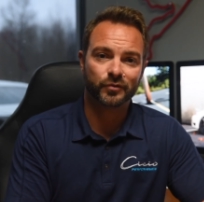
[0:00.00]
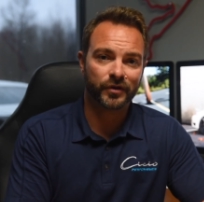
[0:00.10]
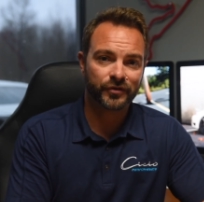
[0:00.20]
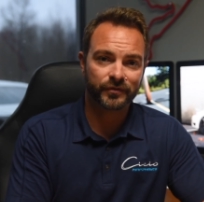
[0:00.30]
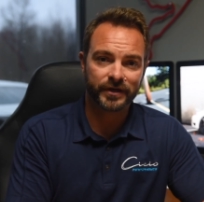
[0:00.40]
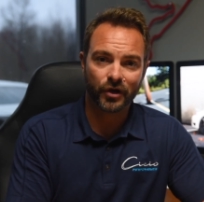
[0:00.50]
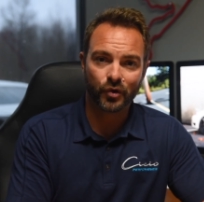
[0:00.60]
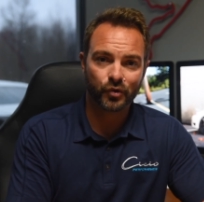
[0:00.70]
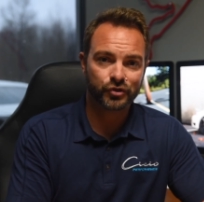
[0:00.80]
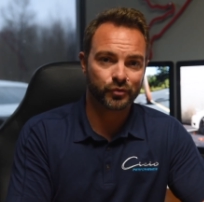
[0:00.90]

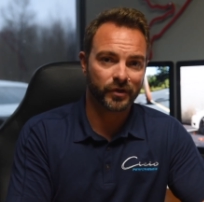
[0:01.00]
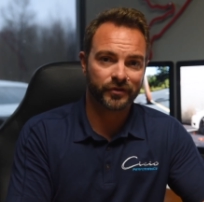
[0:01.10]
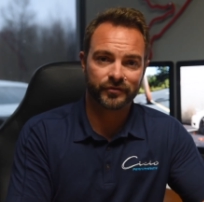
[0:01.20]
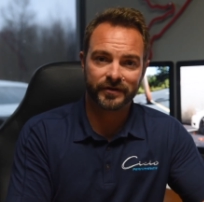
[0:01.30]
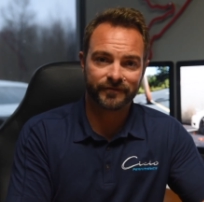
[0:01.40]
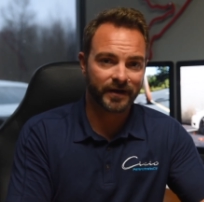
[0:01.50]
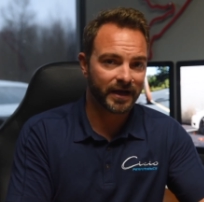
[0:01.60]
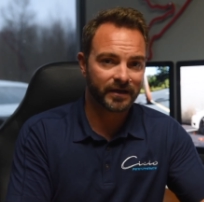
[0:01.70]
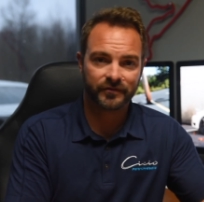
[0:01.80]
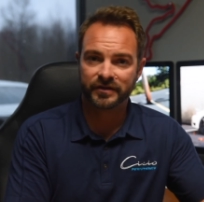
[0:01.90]
1.30 to
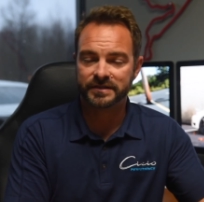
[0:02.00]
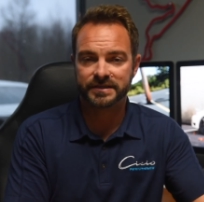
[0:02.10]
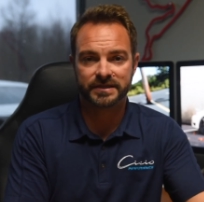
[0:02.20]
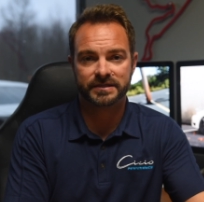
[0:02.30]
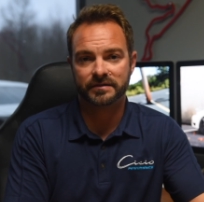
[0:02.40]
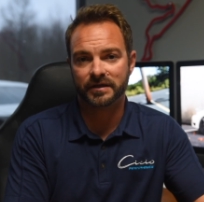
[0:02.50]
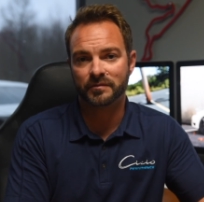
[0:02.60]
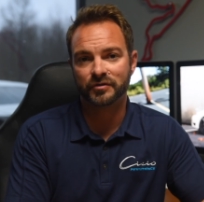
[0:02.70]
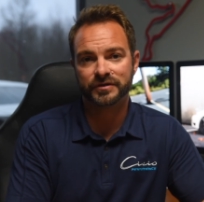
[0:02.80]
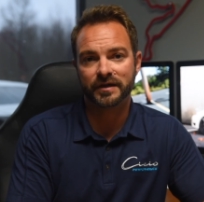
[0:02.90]
1.35, consistently
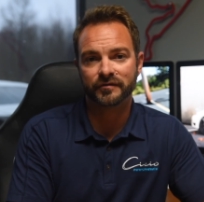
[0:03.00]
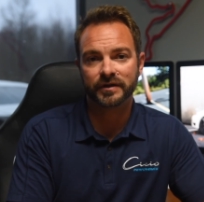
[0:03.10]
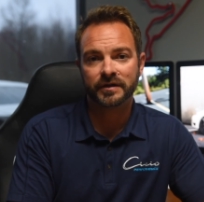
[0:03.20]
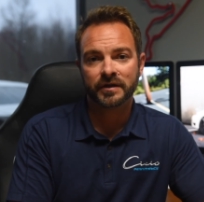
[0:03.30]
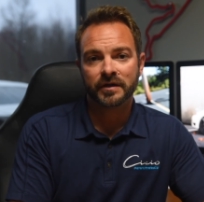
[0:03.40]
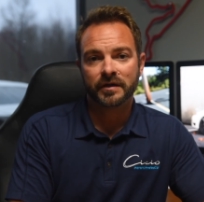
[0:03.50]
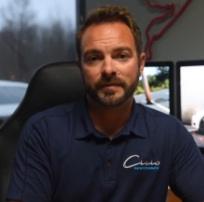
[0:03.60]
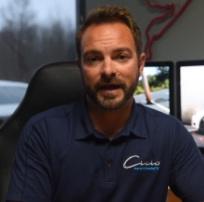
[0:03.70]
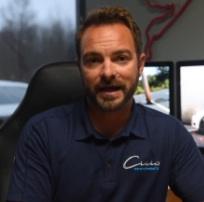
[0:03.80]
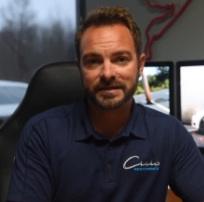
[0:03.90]
almost every
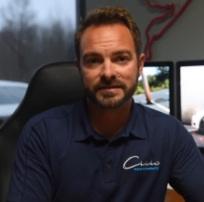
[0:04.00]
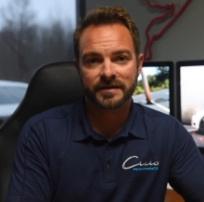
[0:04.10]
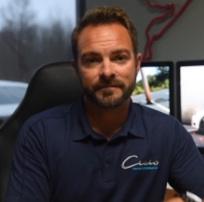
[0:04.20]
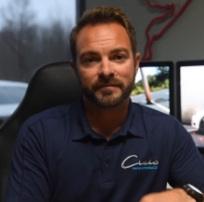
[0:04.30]
pass.